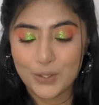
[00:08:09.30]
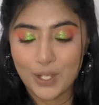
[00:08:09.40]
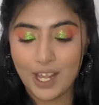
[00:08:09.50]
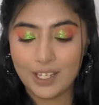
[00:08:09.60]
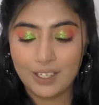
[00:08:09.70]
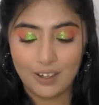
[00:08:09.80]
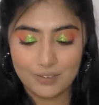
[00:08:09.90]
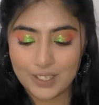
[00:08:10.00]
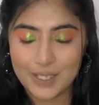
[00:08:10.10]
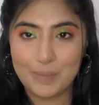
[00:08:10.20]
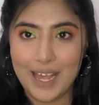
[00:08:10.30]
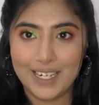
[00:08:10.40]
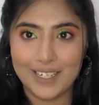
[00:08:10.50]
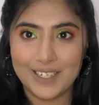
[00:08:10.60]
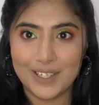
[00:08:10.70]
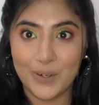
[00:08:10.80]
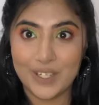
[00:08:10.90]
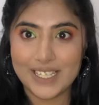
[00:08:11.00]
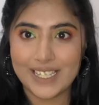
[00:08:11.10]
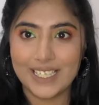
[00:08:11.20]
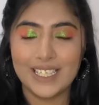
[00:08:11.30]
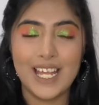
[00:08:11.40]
I love this palette, honestly.